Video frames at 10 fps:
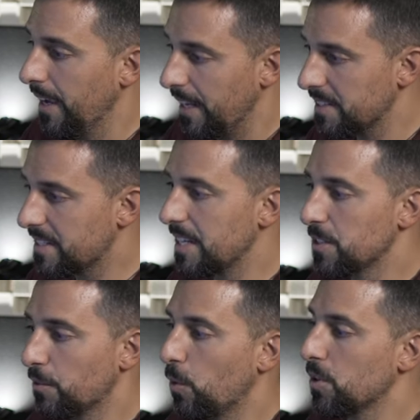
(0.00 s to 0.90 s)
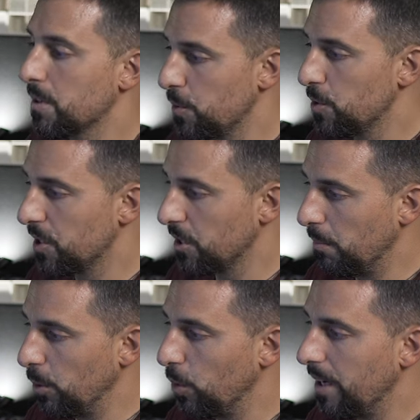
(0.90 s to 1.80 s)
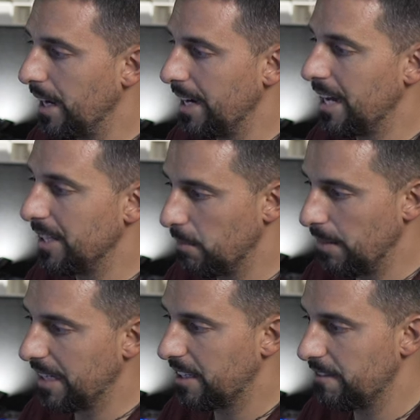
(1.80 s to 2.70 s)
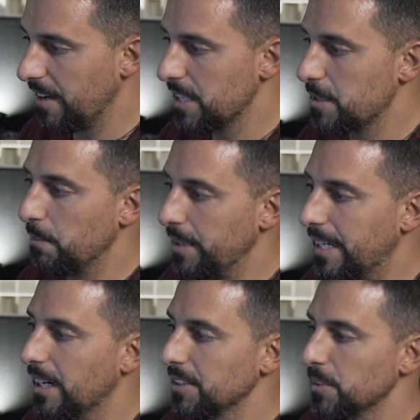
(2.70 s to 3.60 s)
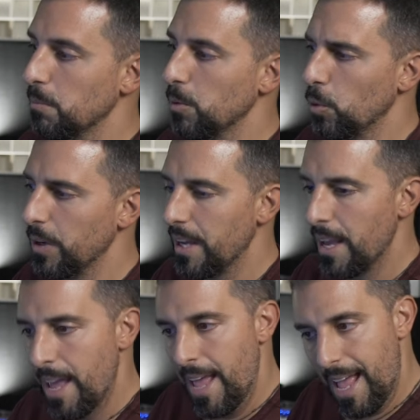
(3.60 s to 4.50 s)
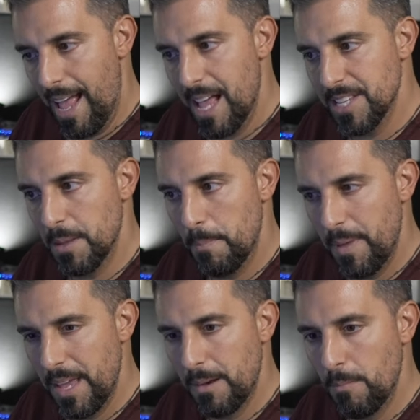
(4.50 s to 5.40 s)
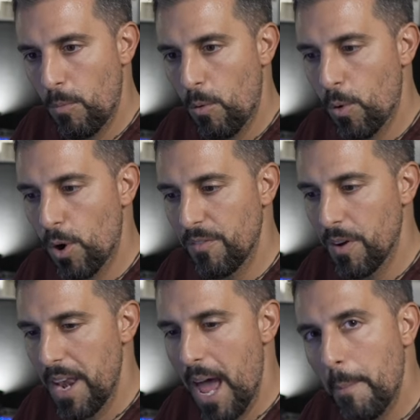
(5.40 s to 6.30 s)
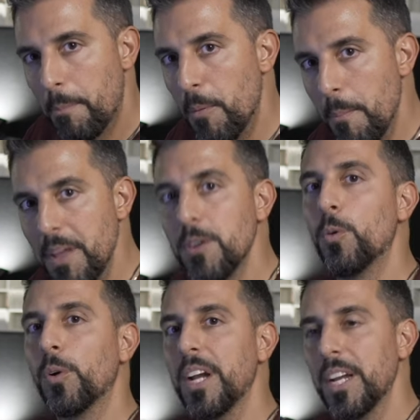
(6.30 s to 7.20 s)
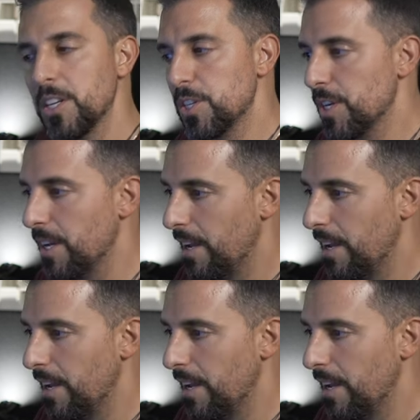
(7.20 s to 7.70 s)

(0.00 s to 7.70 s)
In this case, of course, I'm using the bluey and not the blacky face because the bluey has a bit more of an upper mid-range